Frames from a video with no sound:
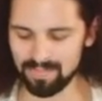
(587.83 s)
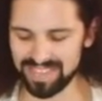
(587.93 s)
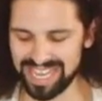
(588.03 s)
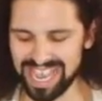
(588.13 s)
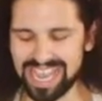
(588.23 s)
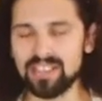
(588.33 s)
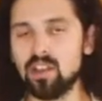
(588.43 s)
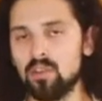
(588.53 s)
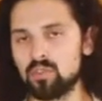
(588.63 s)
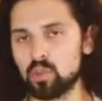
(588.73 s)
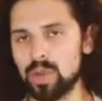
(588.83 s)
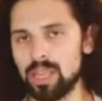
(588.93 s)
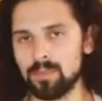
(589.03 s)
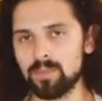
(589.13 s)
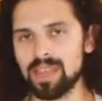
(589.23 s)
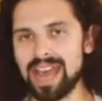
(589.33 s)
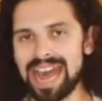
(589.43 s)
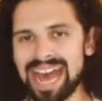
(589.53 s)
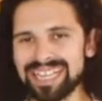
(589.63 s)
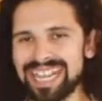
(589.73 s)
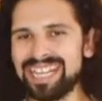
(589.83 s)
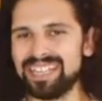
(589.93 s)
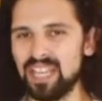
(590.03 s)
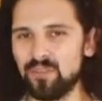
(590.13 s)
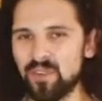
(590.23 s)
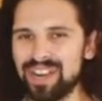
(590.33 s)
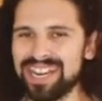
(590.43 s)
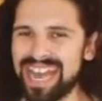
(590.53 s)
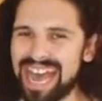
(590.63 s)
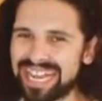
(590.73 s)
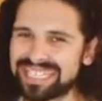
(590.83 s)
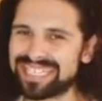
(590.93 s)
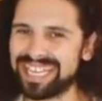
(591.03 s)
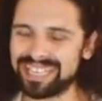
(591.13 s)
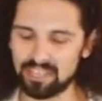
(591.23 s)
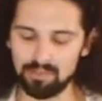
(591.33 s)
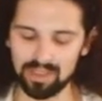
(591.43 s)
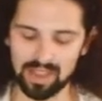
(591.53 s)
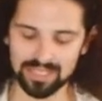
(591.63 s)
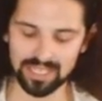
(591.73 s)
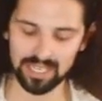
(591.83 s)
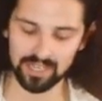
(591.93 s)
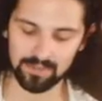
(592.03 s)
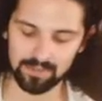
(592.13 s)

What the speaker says: the end of 3 at a different accented velocity.